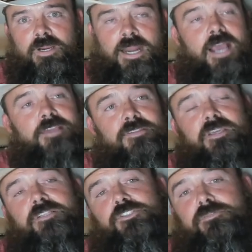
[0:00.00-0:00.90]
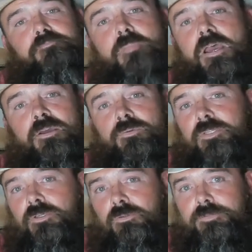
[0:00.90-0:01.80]
And I think, just my own
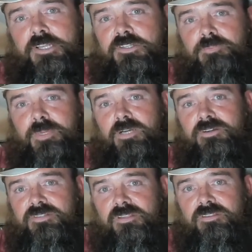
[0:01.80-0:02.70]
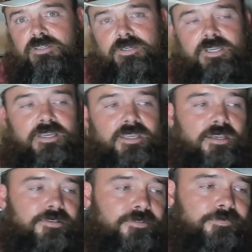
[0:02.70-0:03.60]
little conspiracy theory, I
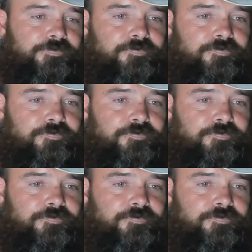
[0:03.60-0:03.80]
guess,